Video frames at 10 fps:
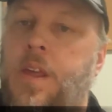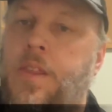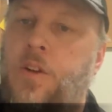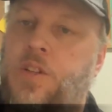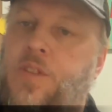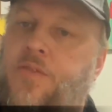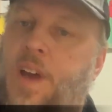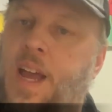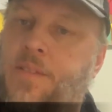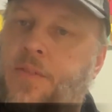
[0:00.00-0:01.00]
There's
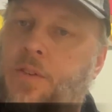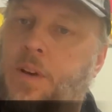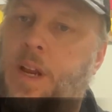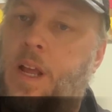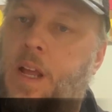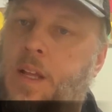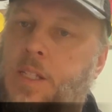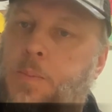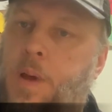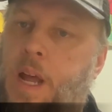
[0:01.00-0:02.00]
five different uh,
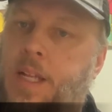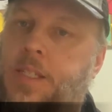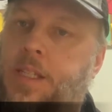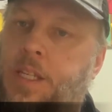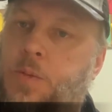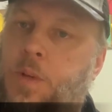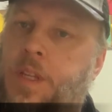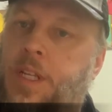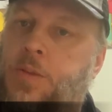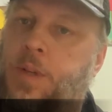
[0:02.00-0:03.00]
spots. This one,
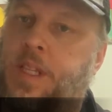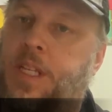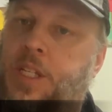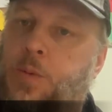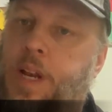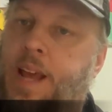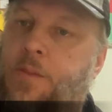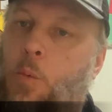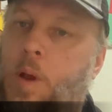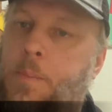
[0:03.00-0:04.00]
this one, and this one have
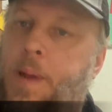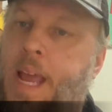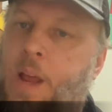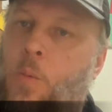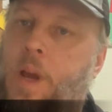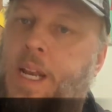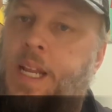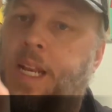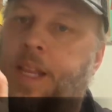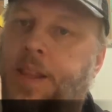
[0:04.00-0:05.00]
a one pound weight
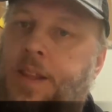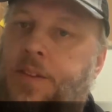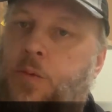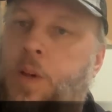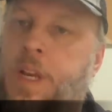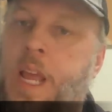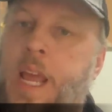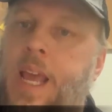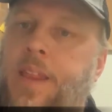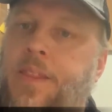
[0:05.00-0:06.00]
in it. This one
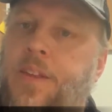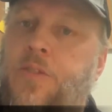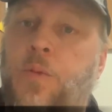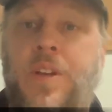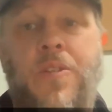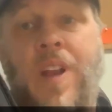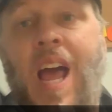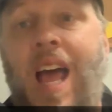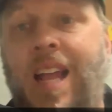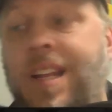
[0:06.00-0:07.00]
and this one do
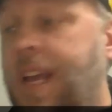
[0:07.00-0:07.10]
not.